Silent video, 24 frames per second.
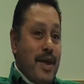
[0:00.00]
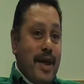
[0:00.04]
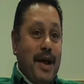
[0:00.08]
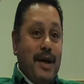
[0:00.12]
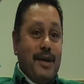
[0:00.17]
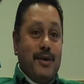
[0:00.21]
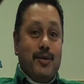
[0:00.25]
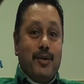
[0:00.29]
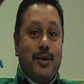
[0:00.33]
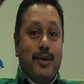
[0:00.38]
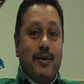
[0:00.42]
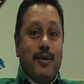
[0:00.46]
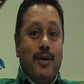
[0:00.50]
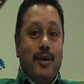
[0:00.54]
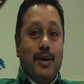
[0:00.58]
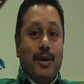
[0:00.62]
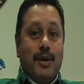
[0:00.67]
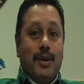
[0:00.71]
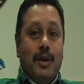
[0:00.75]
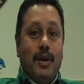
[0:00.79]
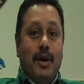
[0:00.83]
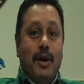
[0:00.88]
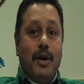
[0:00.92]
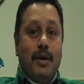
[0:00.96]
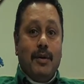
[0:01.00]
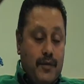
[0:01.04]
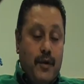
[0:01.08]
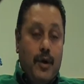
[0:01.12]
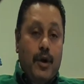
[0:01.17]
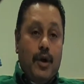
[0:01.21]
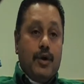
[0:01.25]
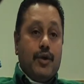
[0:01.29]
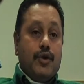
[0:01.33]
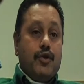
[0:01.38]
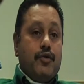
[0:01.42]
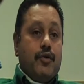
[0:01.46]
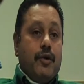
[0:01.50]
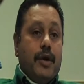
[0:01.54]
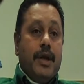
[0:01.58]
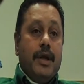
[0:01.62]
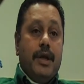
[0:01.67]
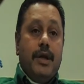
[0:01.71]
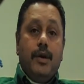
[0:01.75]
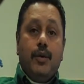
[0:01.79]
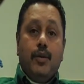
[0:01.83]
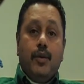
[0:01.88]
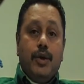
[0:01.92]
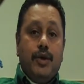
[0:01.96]
as we're going along. As far as
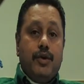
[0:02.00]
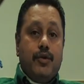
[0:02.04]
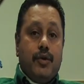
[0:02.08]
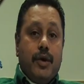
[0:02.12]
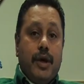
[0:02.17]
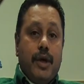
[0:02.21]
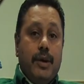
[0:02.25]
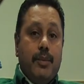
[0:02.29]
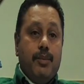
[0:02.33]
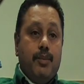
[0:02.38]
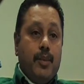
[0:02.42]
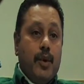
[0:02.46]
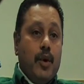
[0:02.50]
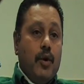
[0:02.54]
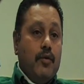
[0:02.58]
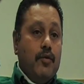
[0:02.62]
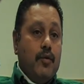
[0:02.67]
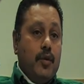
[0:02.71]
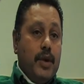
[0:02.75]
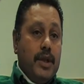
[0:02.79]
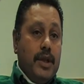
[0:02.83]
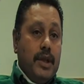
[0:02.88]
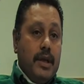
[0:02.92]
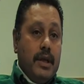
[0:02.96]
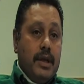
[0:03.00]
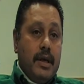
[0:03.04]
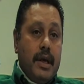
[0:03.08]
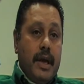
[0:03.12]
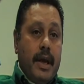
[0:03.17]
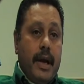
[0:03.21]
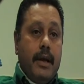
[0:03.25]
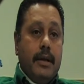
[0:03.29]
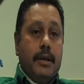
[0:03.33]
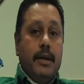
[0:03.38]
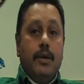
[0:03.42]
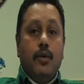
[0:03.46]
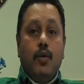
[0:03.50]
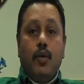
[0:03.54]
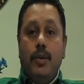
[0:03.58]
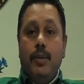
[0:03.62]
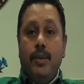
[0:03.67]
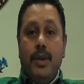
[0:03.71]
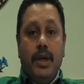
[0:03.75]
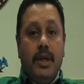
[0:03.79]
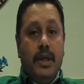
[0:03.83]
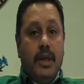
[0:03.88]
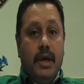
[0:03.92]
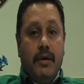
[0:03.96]
training, we train both within county. We
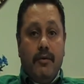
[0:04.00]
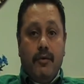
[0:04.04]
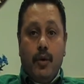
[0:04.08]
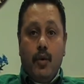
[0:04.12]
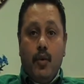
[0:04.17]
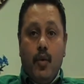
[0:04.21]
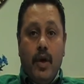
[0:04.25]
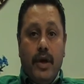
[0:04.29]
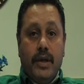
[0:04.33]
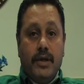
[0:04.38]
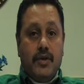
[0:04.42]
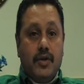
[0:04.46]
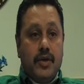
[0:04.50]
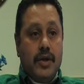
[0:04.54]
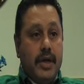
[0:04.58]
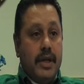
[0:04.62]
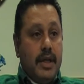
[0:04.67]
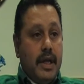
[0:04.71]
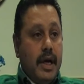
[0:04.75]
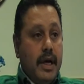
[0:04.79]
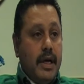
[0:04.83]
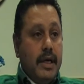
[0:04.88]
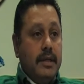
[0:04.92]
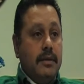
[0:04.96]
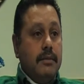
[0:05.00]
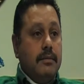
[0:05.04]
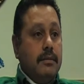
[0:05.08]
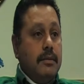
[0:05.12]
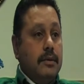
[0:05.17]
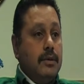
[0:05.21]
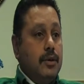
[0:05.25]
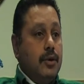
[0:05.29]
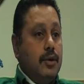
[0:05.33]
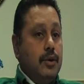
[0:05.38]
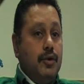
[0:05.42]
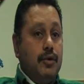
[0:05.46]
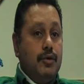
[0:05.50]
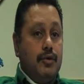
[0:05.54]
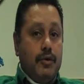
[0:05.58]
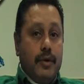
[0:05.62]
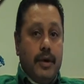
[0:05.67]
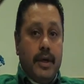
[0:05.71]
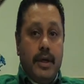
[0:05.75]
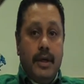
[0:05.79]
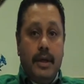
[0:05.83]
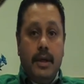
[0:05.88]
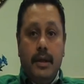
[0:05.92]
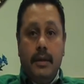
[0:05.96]
meet every Wednesday night and do
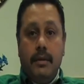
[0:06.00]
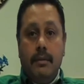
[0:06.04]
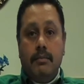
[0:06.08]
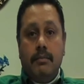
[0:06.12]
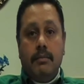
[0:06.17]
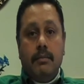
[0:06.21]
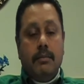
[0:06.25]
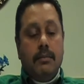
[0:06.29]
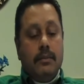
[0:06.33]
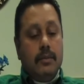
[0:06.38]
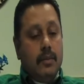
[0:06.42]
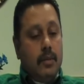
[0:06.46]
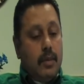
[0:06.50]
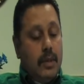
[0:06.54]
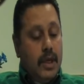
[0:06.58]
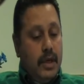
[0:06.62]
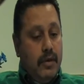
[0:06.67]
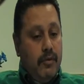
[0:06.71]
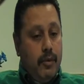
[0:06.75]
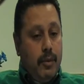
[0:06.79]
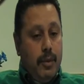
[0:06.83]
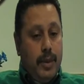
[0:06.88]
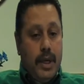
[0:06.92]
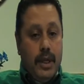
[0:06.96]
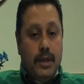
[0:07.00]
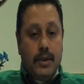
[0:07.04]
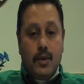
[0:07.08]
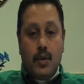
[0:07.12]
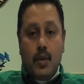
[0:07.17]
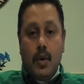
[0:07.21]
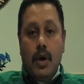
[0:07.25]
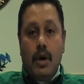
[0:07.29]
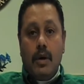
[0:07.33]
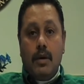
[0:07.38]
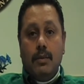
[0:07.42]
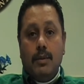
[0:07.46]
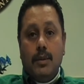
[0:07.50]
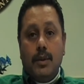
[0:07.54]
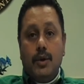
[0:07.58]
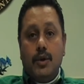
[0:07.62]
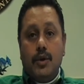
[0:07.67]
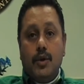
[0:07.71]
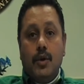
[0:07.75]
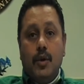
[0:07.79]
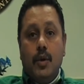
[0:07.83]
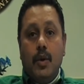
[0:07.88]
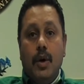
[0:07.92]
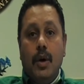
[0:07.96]
training. Everybody's welcome to
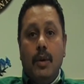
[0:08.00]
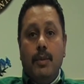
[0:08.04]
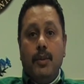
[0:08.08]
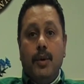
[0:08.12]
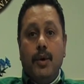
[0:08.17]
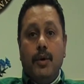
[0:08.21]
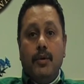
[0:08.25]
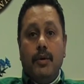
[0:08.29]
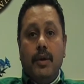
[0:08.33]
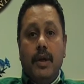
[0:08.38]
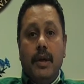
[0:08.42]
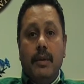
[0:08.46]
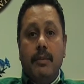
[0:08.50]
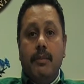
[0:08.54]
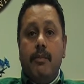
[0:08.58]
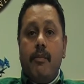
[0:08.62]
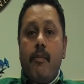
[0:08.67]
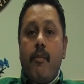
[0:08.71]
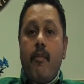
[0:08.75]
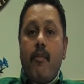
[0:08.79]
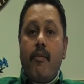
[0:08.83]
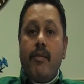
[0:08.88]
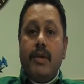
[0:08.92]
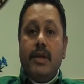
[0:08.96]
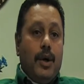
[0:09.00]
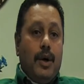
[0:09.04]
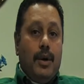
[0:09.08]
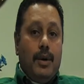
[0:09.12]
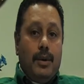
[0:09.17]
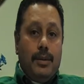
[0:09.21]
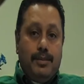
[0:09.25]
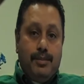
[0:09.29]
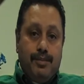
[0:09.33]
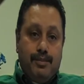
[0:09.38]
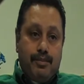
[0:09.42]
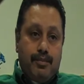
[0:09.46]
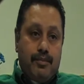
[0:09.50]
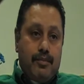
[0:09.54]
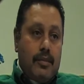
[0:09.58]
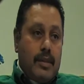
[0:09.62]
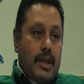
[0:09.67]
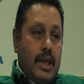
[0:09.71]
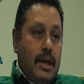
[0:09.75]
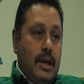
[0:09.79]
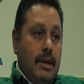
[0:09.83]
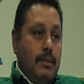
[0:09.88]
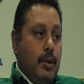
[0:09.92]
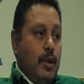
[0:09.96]
show up on them. But
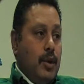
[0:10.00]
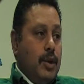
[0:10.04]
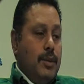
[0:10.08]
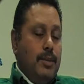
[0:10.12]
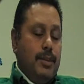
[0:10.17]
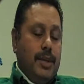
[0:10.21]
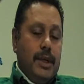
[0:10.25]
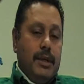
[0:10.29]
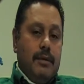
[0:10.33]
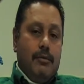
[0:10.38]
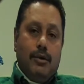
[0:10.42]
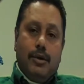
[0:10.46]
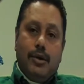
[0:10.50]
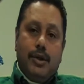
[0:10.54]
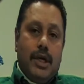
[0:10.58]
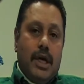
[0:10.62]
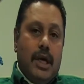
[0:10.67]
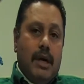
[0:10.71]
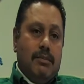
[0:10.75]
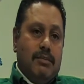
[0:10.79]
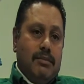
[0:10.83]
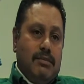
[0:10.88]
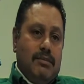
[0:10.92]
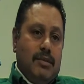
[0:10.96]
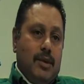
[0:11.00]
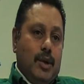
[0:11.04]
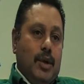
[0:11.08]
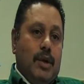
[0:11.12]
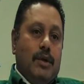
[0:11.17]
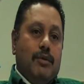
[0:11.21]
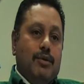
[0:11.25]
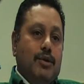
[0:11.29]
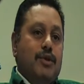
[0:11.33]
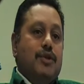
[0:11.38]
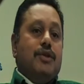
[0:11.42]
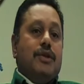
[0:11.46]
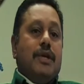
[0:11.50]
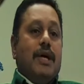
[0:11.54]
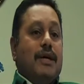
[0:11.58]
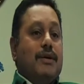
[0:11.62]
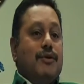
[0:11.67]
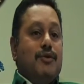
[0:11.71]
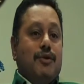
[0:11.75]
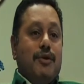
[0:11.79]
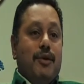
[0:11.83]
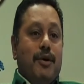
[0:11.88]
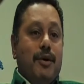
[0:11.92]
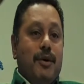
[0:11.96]
I've only been on the job, you
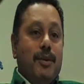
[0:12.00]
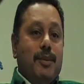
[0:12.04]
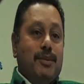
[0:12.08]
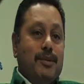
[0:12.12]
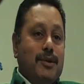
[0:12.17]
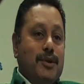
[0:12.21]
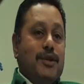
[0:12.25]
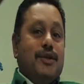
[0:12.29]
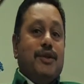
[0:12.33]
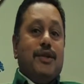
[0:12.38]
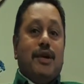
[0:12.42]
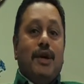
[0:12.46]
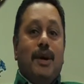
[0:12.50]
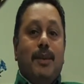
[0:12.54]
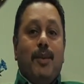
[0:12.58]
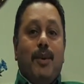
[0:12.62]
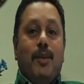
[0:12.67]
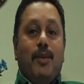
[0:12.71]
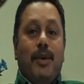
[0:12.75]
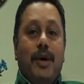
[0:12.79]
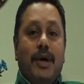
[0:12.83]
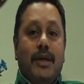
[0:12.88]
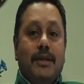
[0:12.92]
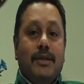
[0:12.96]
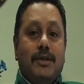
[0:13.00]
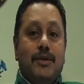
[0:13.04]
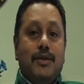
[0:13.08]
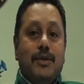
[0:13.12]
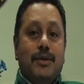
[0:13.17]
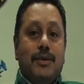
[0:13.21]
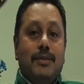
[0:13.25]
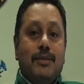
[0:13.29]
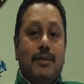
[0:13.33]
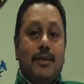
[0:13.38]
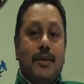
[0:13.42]
guys know, just a couple months.